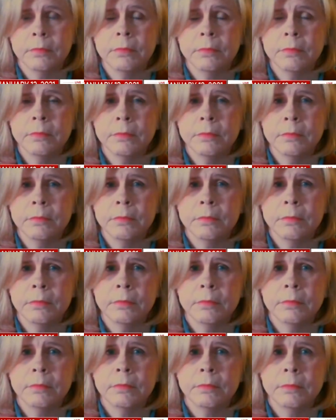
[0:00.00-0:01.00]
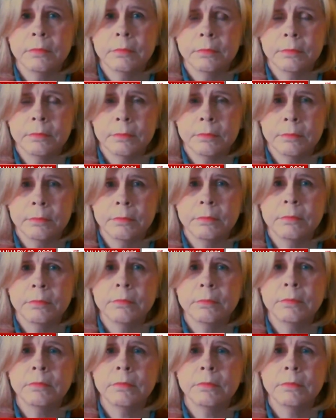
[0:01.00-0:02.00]

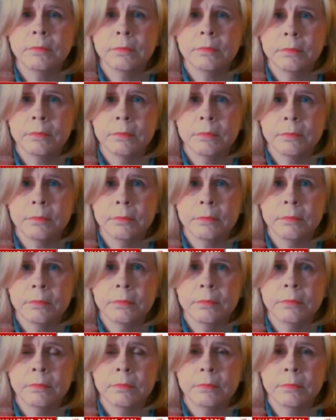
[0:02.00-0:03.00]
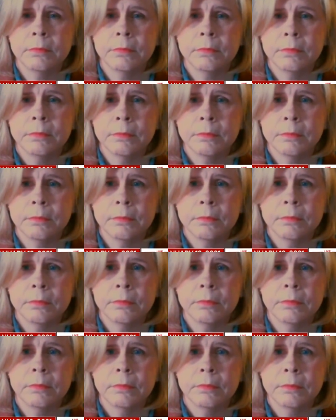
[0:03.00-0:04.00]

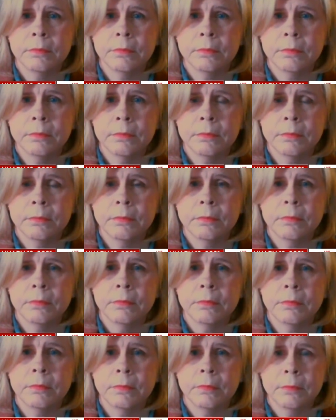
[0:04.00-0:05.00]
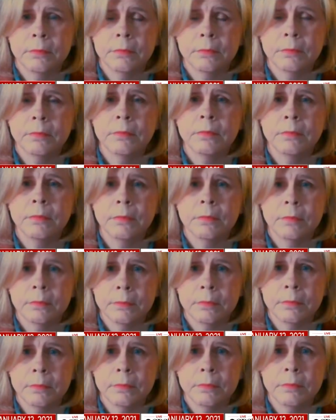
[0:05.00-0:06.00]

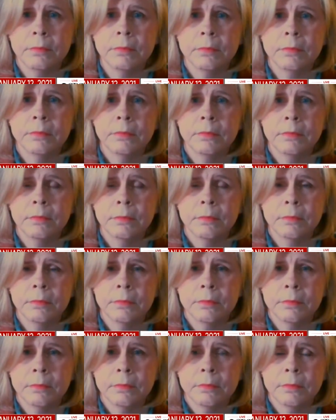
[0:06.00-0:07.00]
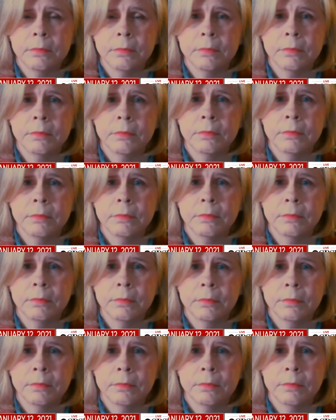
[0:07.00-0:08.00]

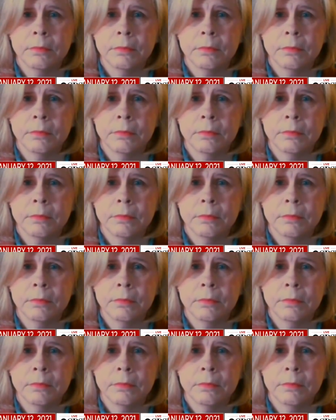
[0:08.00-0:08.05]
[no speech]